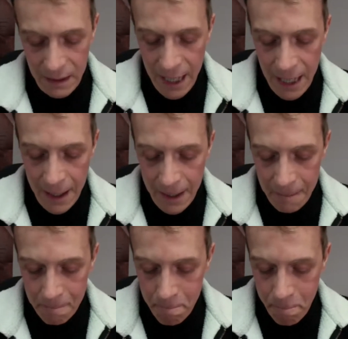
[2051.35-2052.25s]

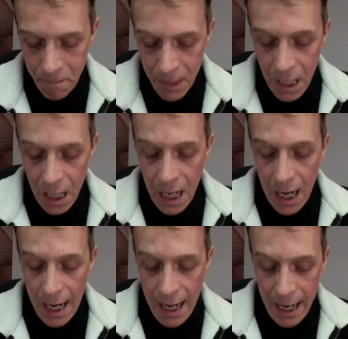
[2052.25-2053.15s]
And
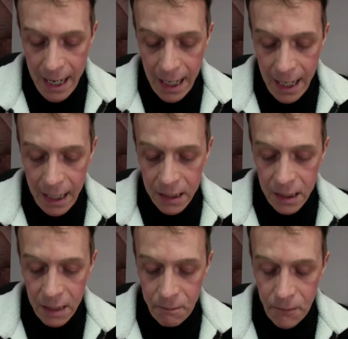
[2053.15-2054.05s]

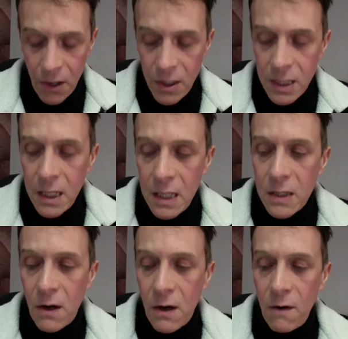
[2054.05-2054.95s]
the process
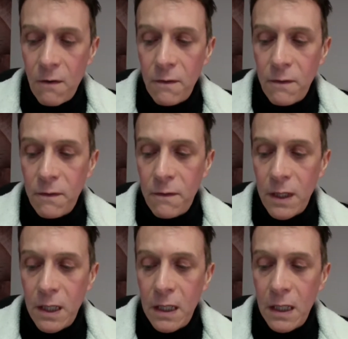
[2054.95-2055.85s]
of
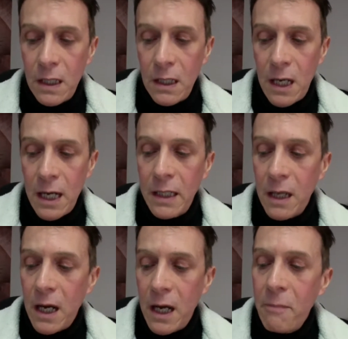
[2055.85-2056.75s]

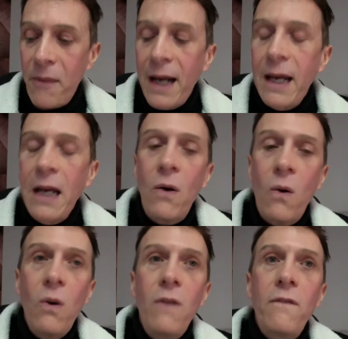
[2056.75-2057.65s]
unpacking
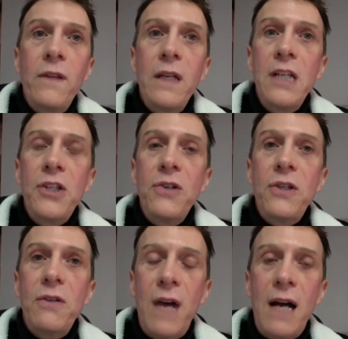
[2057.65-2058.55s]
all of the issues
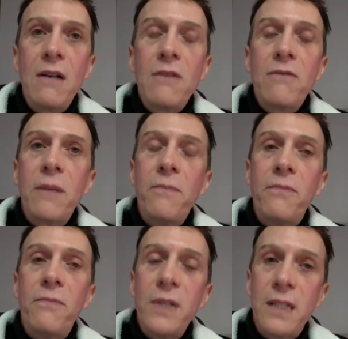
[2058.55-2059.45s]
around
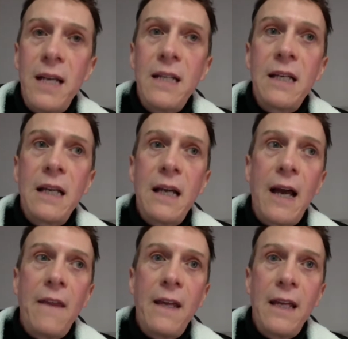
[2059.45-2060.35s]
representing
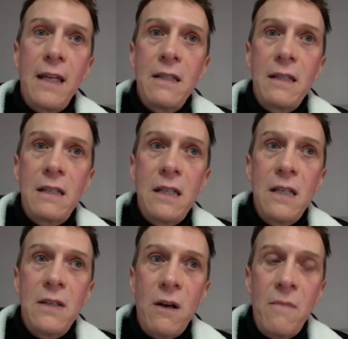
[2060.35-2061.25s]
other ethnicities
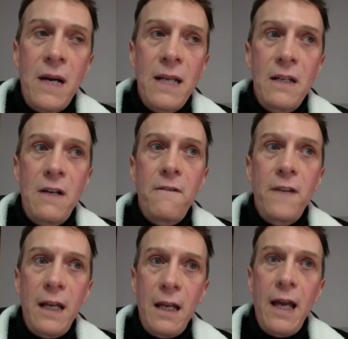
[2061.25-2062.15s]
on myself
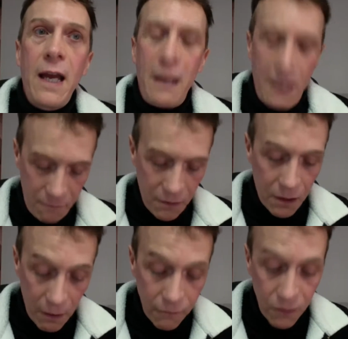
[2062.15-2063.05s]
have,
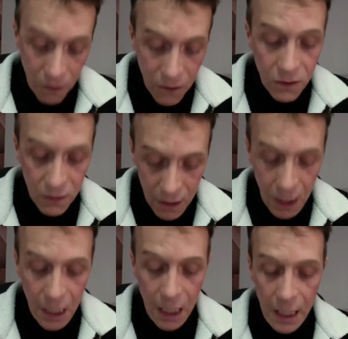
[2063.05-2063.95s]
of course,
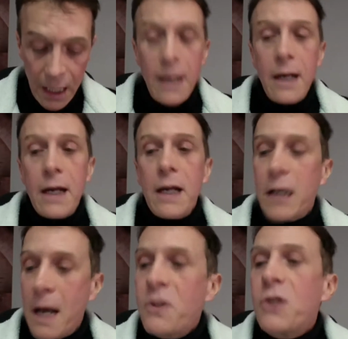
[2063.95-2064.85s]

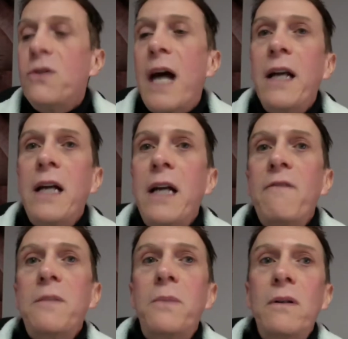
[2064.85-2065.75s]
come to the
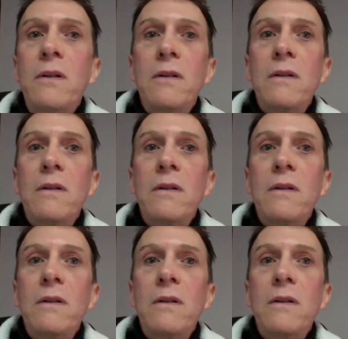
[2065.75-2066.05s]
uncomfortable